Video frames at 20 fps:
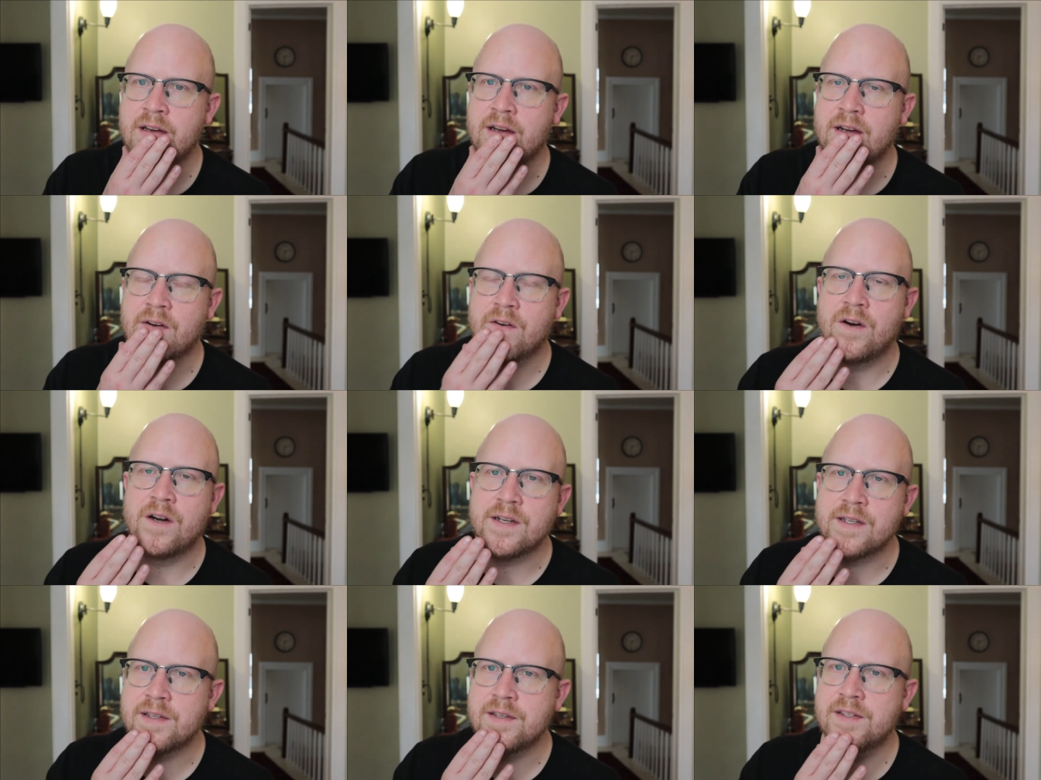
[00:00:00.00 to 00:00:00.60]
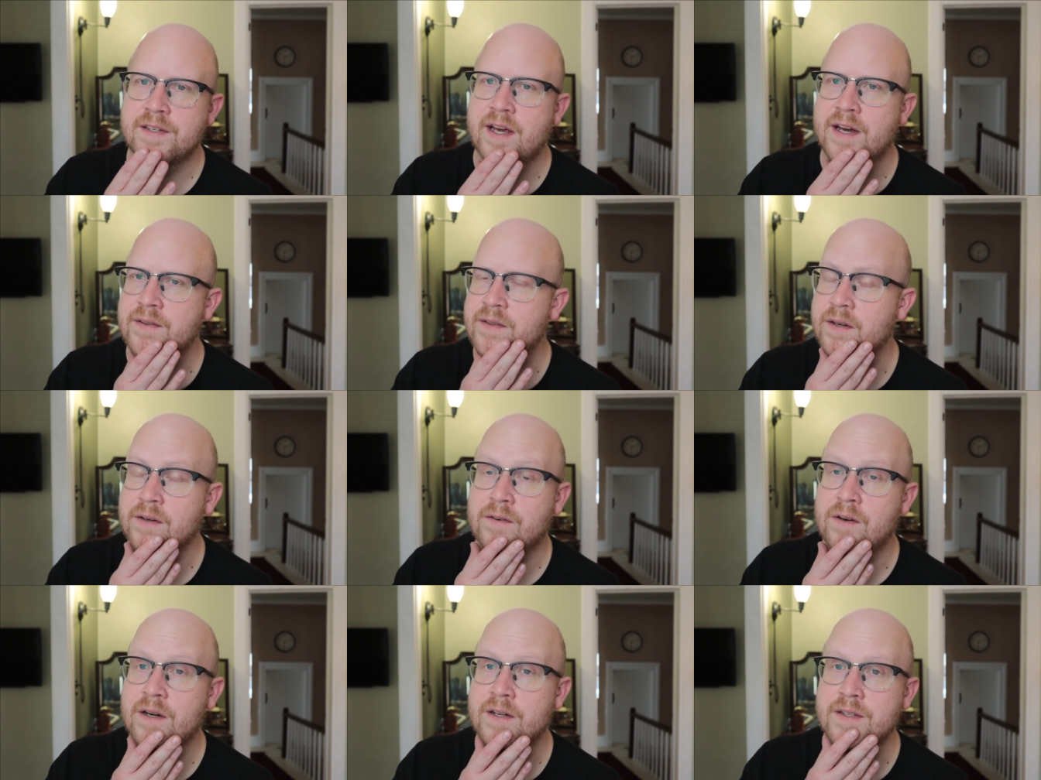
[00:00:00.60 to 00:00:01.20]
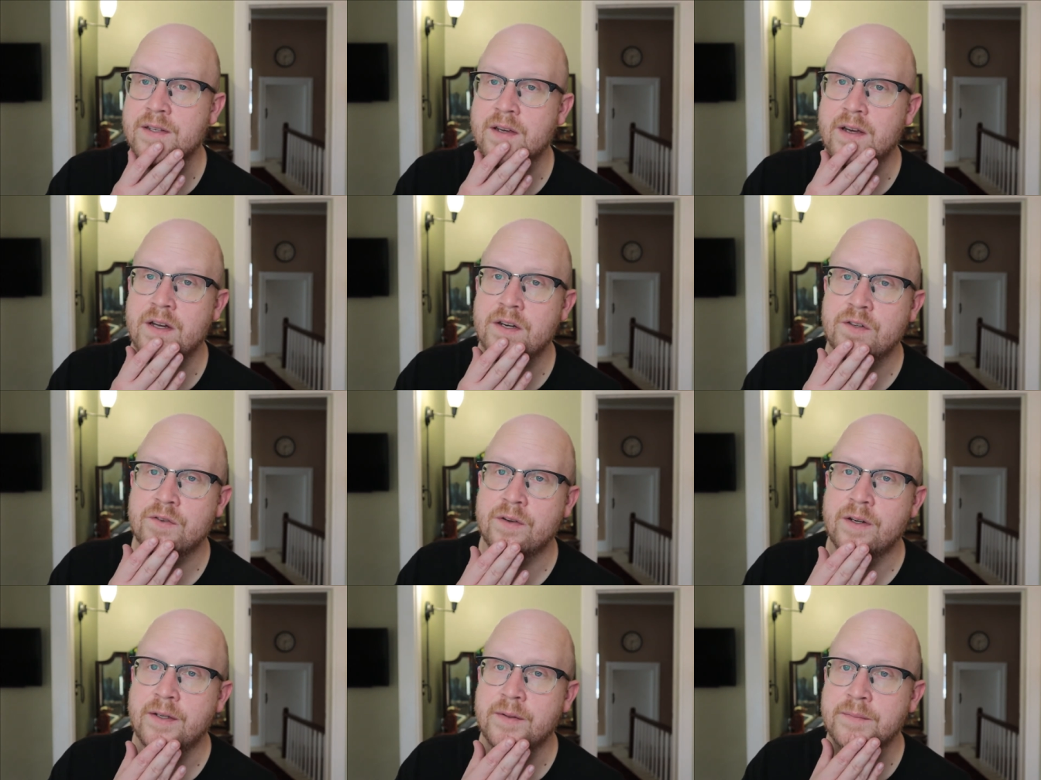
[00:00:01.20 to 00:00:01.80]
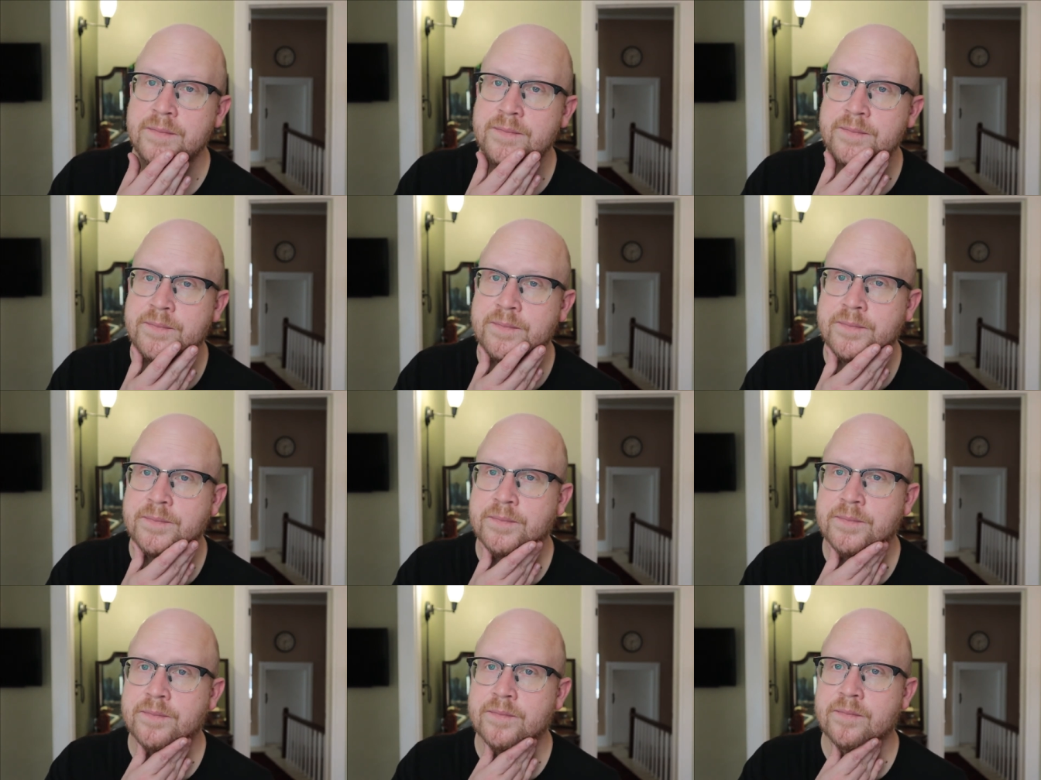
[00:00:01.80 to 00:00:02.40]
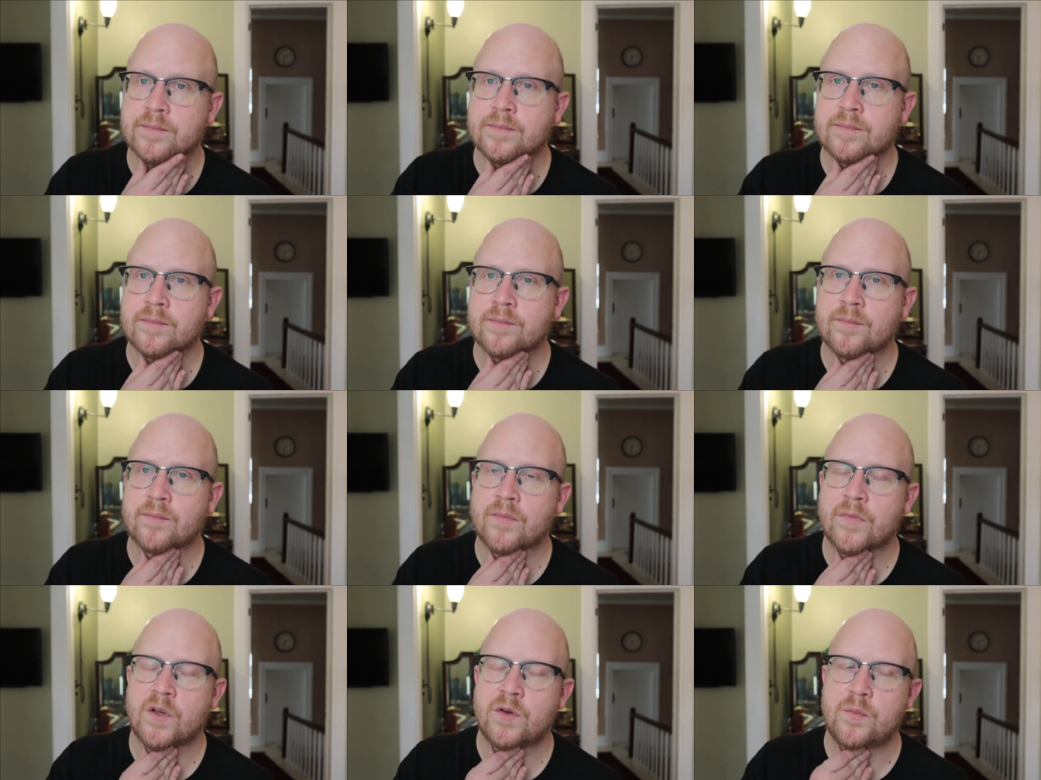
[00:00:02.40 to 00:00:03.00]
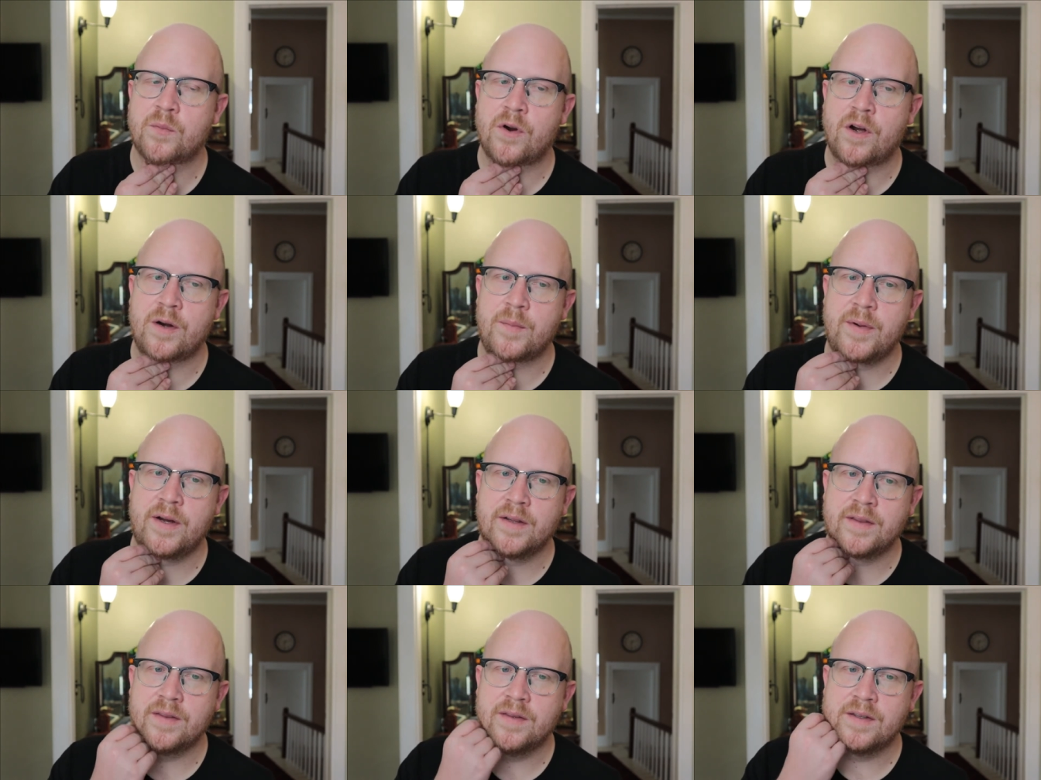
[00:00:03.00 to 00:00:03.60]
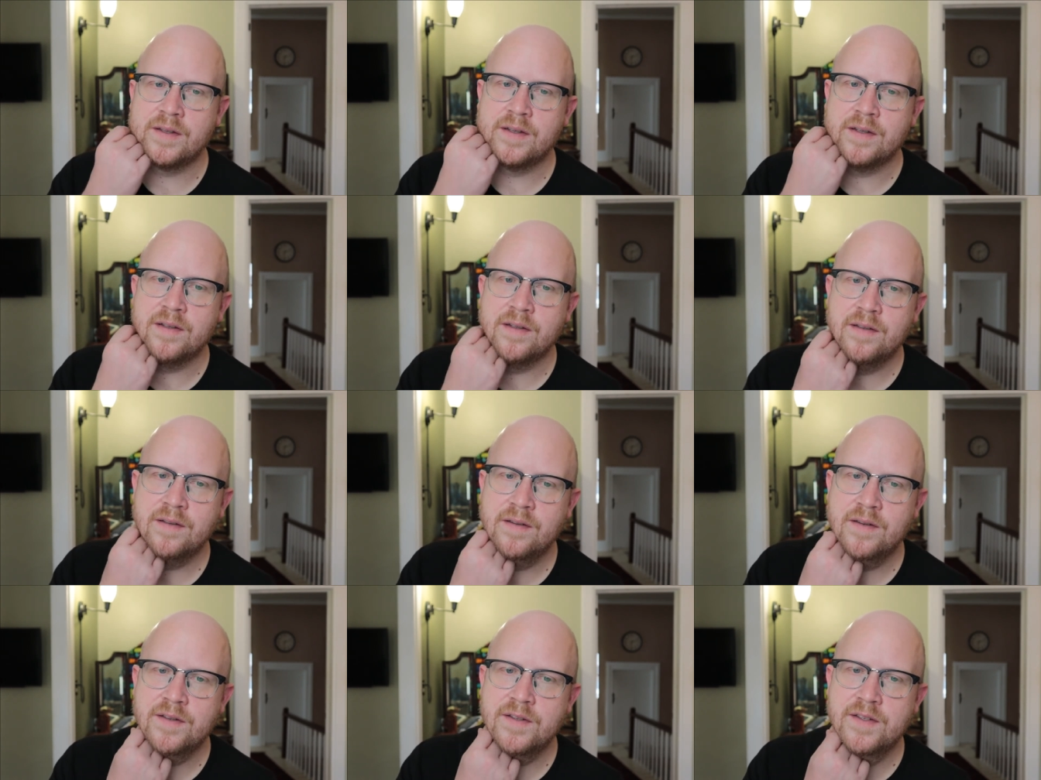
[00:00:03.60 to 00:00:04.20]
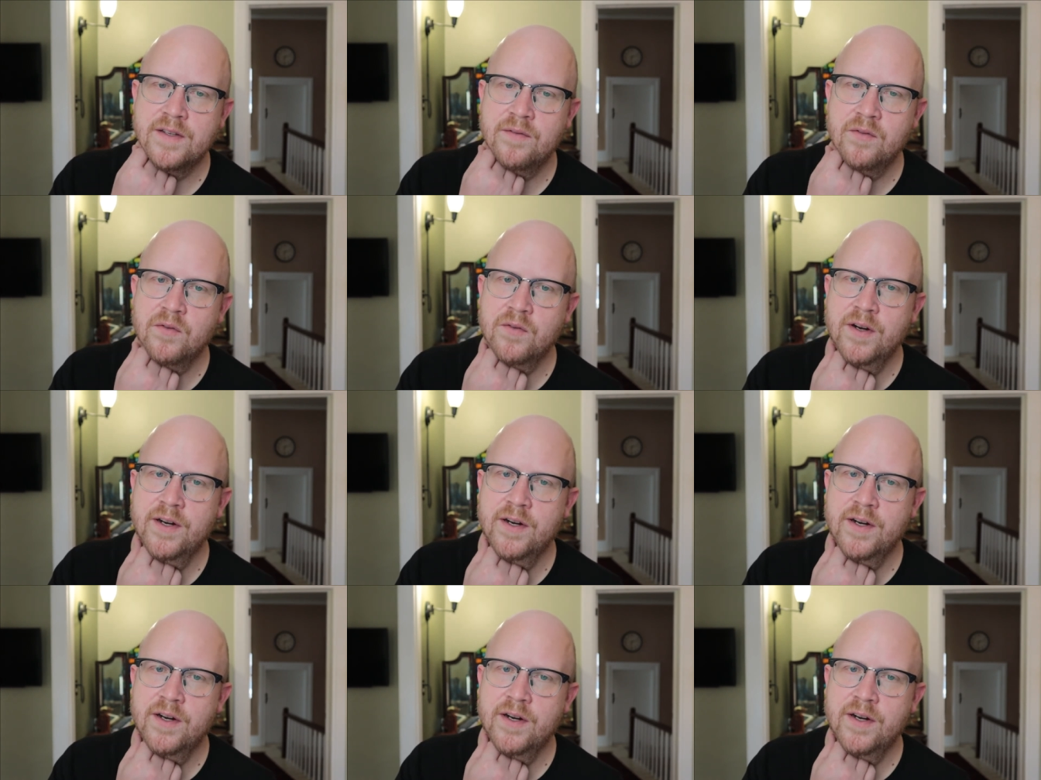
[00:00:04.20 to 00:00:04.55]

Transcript: across the South and across the country who brought about the, the civil